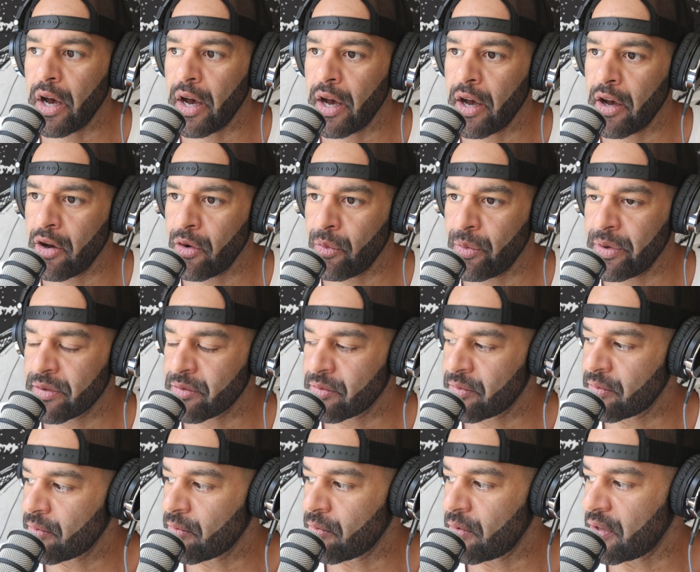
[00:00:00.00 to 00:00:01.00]

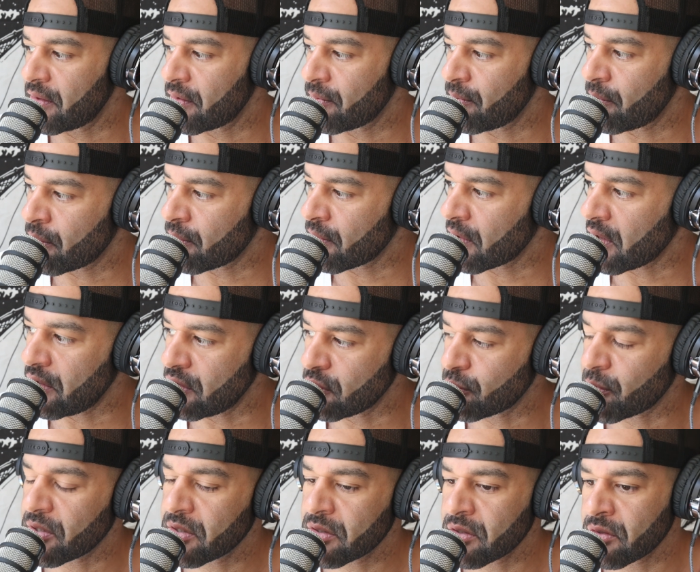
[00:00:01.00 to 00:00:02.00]
with
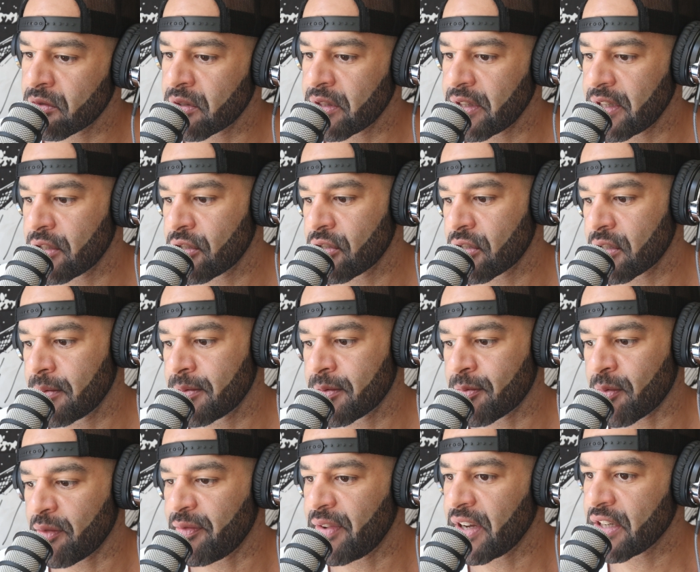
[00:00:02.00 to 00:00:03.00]
close personal
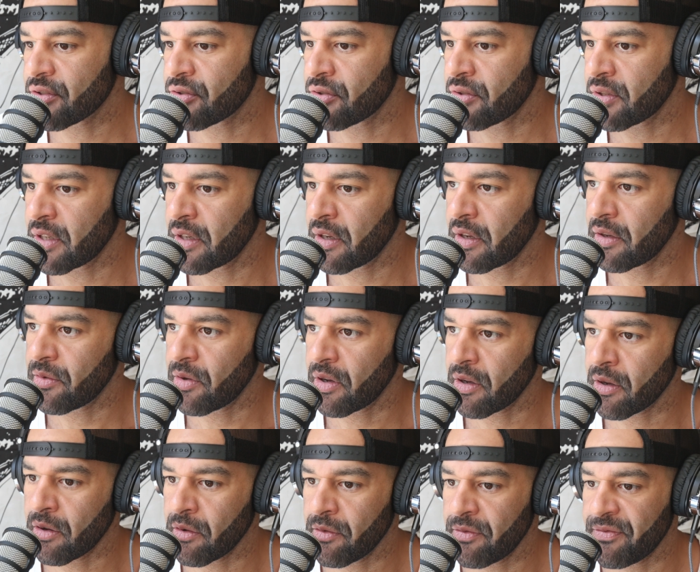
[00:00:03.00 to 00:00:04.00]
relationships, professionally,
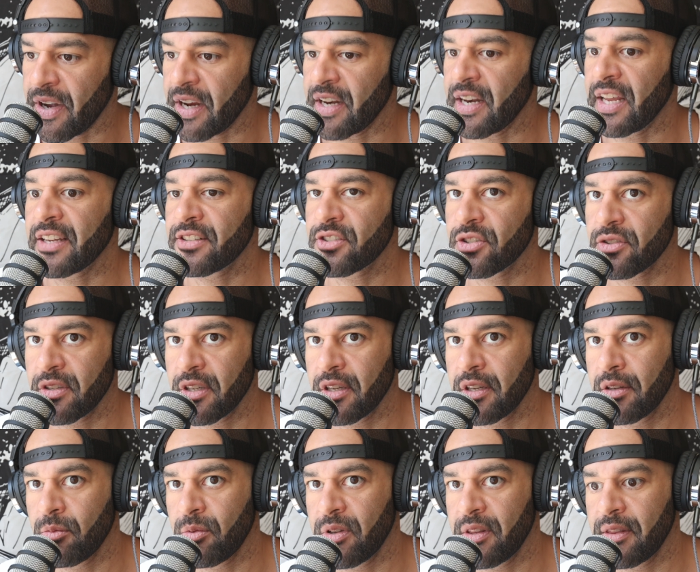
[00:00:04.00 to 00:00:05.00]

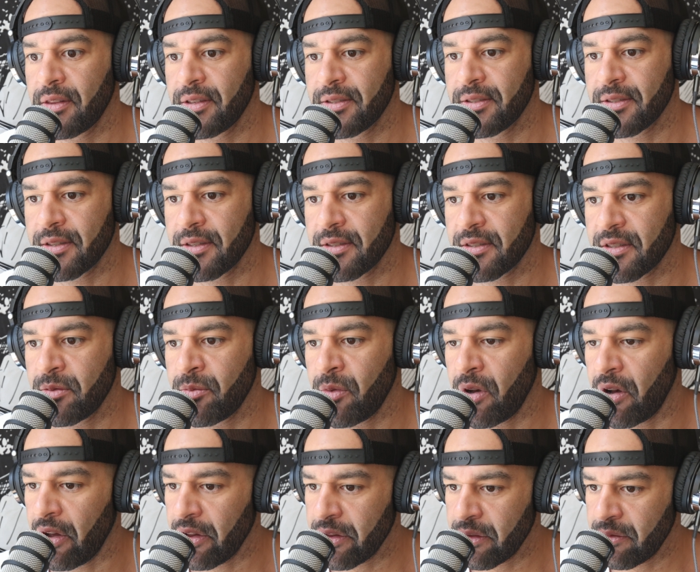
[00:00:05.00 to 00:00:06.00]
financially, with the system,
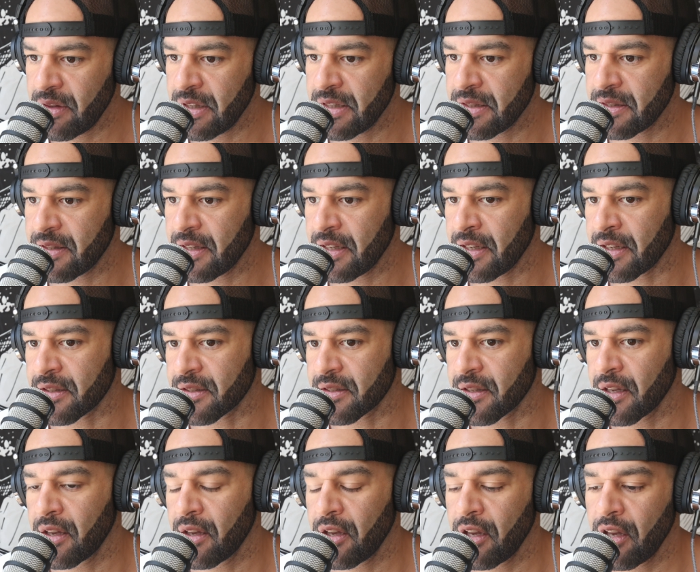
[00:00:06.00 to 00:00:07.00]
all of these
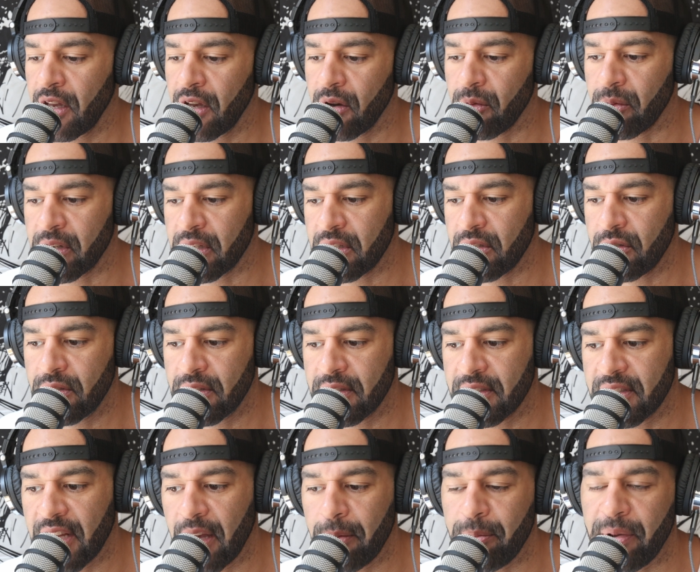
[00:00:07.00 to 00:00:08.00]
things, when you
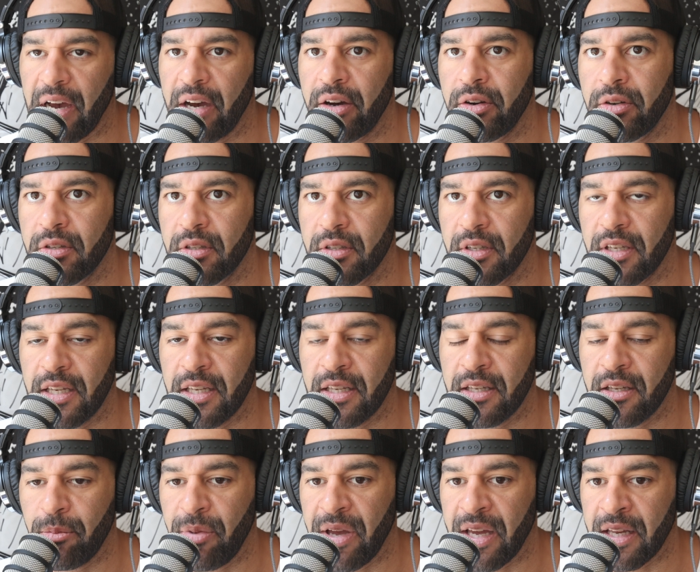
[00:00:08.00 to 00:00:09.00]
step out
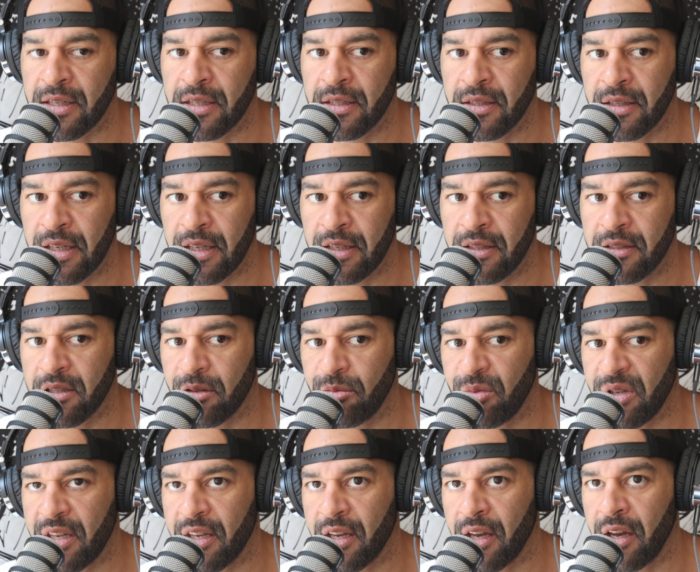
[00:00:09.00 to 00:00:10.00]
independently to
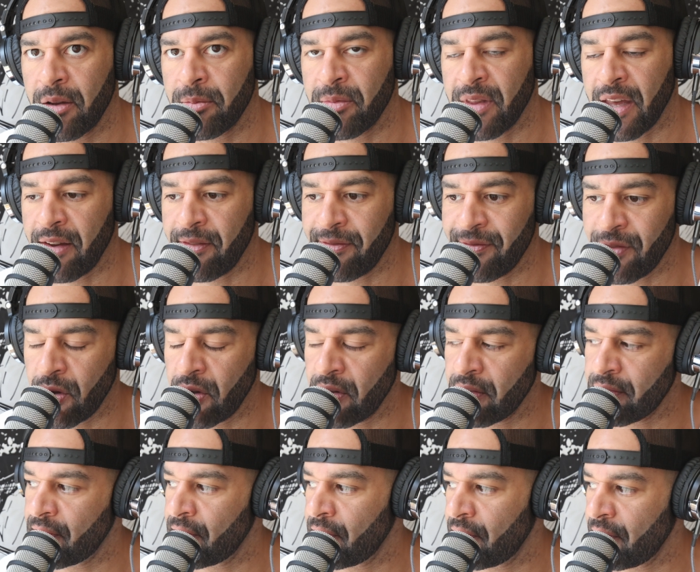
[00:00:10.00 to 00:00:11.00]
become that
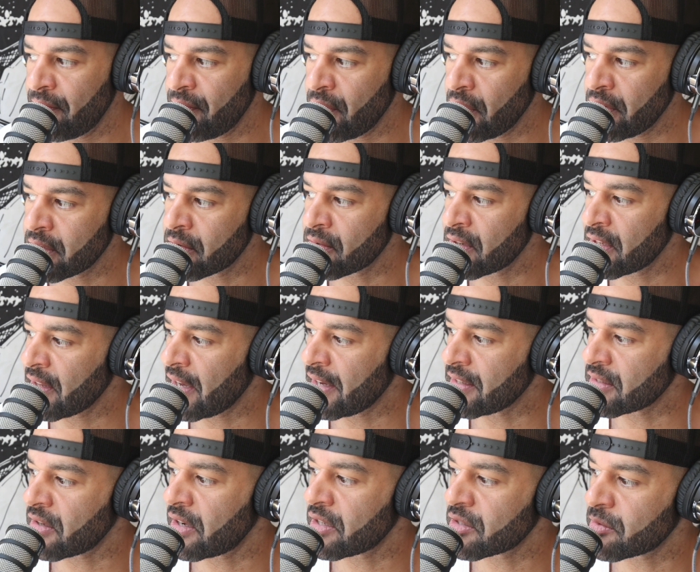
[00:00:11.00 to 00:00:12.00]
fully
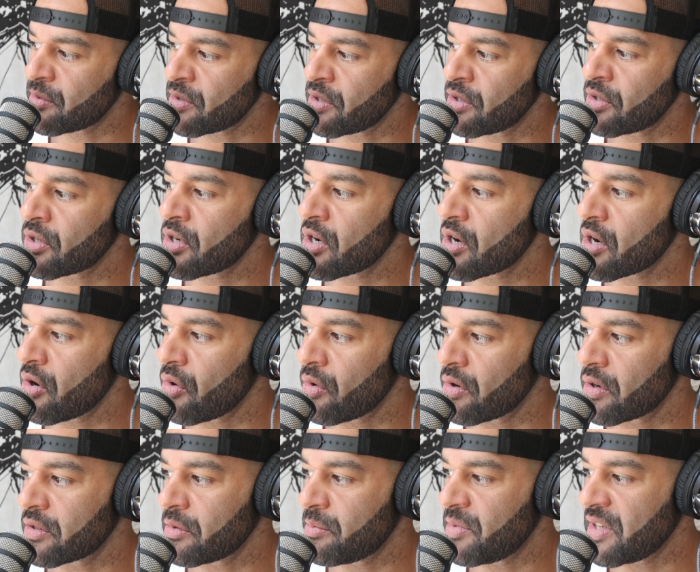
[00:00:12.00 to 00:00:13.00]
realized entrepreneur
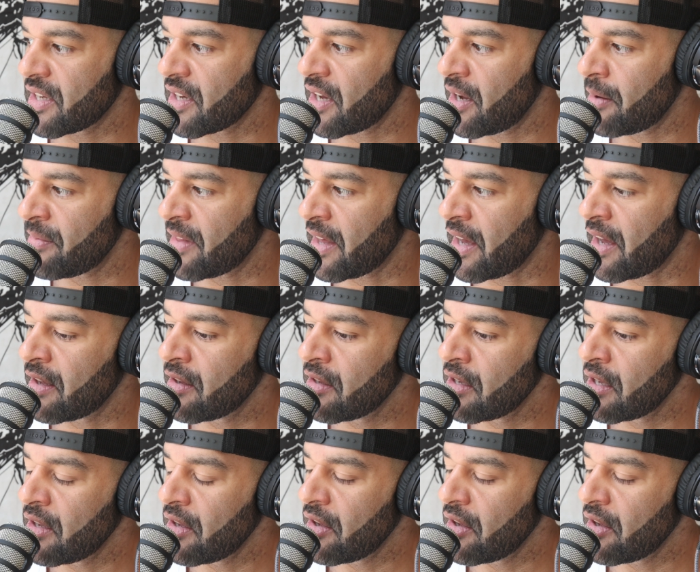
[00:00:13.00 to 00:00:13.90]
or to become that